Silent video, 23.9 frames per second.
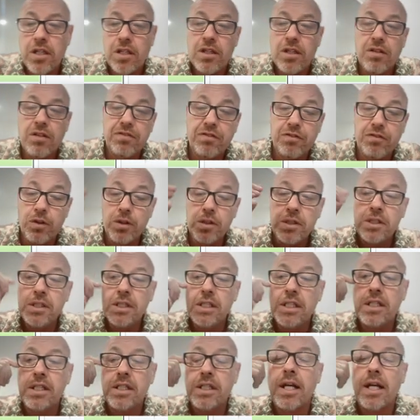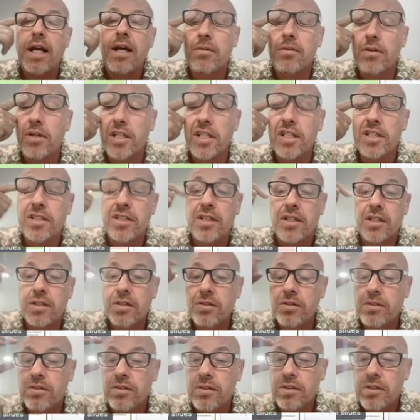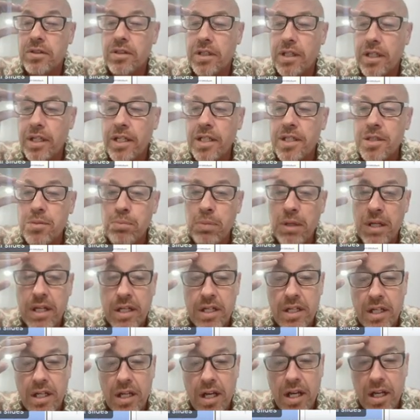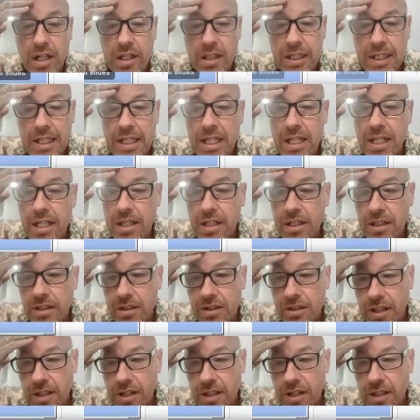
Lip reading: The first thing that I'm going to do is pick a lead.